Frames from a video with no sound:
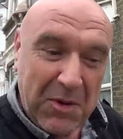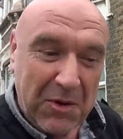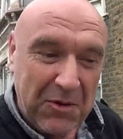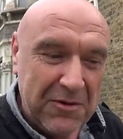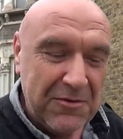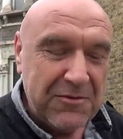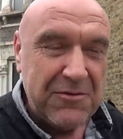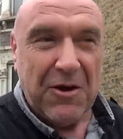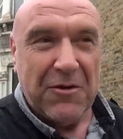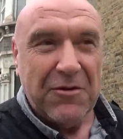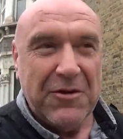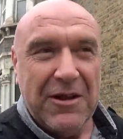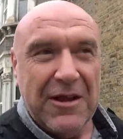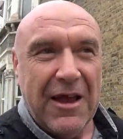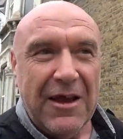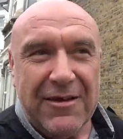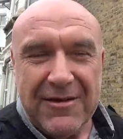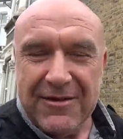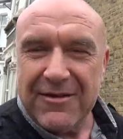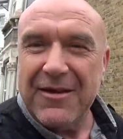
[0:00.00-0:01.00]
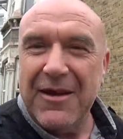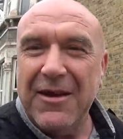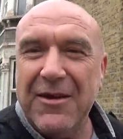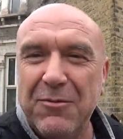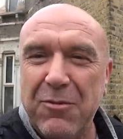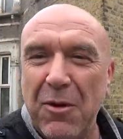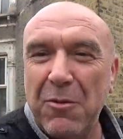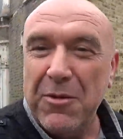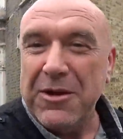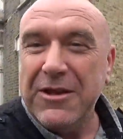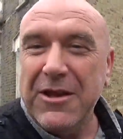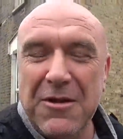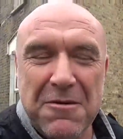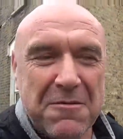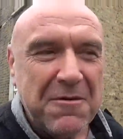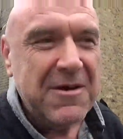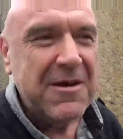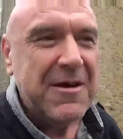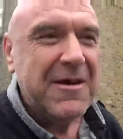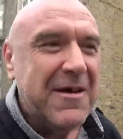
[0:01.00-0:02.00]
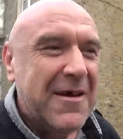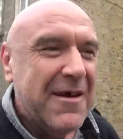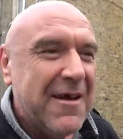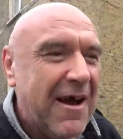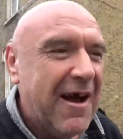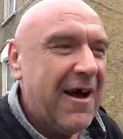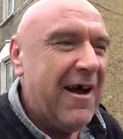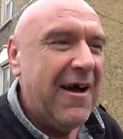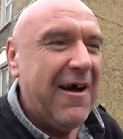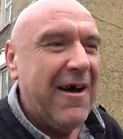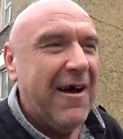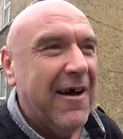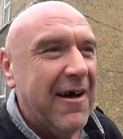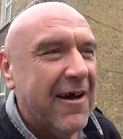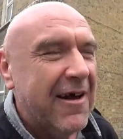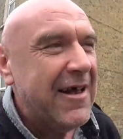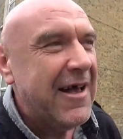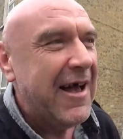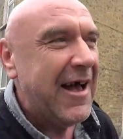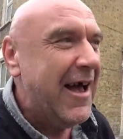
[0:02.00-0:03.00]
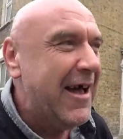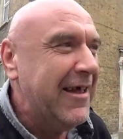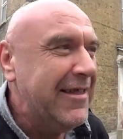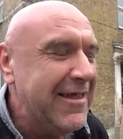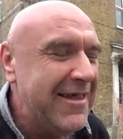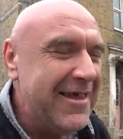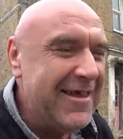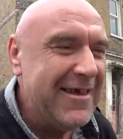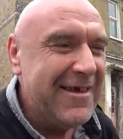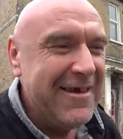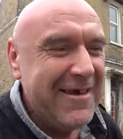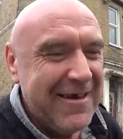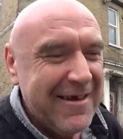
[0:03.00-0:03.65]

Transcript: but nonetheless it's what we do. Uh, and